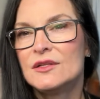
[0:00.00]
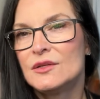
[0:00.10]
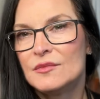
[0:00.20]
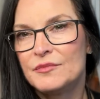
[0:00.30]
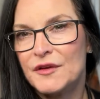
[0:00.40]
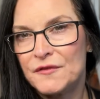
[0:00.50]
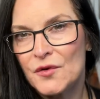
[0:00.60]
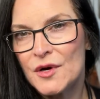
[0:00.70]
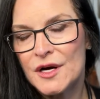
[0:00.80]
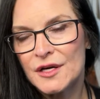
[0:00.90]

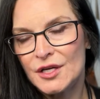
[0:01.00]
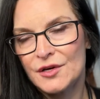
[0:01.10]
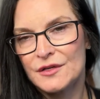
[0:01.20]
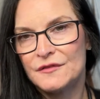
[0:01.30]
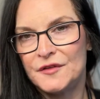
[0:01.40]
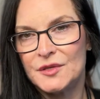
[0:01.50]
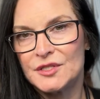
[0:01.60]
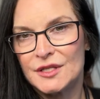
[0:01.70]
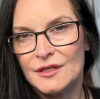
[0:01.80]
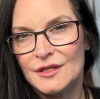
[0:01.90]
Before your
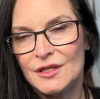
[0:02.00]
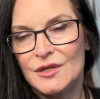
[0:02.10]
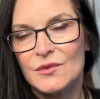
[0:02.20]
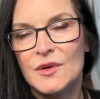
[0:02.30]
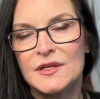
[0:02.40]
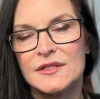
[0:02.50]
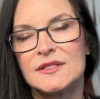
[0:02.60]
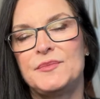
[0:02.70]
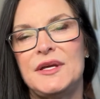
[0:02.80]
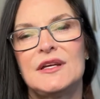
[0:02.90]
infusion, you will
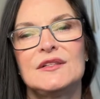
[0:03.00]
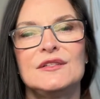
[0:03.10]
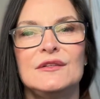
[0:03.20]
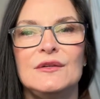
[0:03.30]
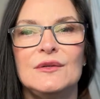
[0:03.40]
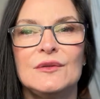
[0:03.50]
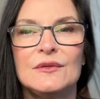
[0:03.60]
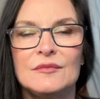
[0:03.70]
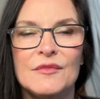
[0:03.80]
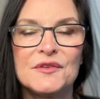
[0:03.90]
speak
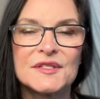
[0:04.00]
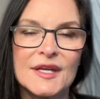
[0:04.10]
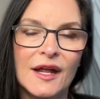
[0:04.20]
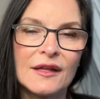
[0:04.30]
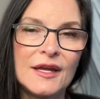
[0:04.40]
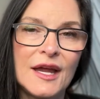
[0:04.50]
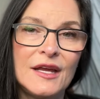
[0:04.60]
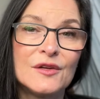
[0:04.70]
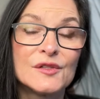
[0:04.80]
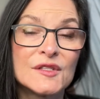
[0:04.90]
to most likely a
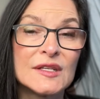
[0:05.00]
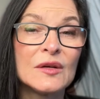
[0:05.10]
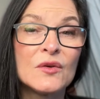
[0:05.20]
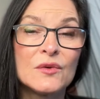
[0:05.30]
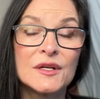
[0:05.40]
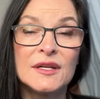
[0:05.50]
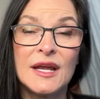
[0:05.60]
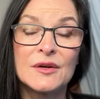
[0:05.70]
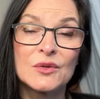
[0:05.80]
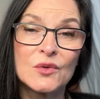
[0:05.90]
nursing
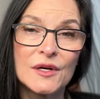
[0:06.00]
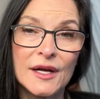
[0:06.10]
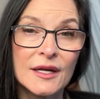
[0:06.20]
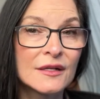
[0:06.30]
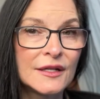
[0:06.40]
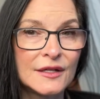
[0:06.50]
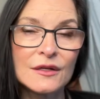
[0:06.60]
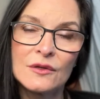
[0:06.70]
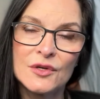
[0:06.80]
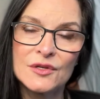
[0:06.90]
coordinator or a
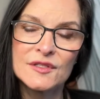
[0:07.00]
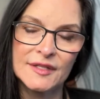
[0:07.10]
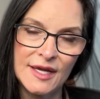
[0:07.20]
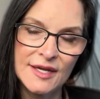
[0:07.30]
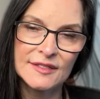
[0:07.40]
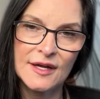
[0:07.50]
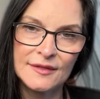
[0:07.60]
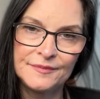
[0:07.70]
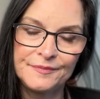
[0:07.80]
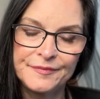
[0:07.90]
clinical nurse
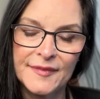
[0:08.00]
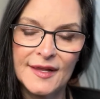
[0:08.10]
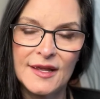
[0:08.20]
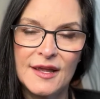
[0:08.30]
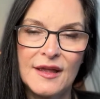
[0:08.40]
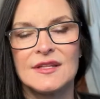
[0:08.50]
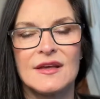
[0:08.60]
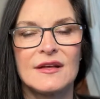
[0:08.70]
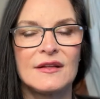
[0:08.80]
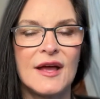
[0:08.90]
liaison.
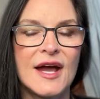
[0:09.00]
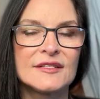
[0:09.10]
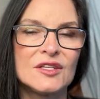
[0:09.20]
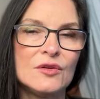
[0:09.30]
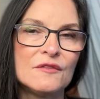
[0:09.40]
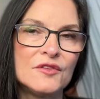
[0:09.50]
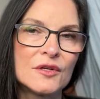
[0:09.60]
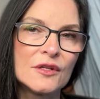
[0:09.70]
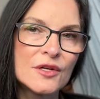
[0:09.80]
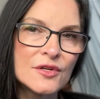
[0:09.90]
They'll ask you if you're
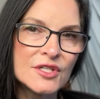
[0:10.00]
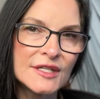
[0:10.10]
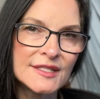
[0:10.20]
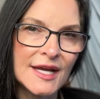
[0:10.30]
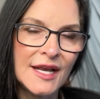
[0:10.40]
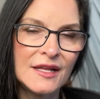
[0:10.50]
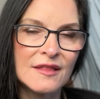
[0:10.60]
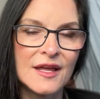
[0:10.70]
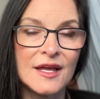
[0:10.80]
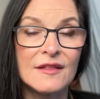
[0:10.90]
allergic to
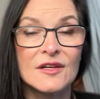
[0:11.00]
anything.